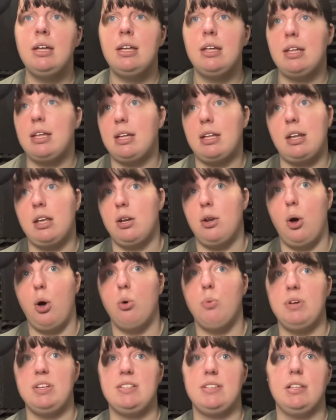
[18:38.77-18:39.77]
Anne had
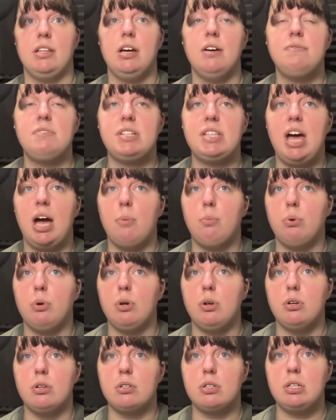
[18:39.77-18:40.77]
always loved that
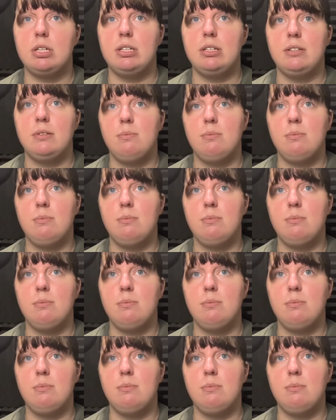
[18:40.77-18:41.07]
brook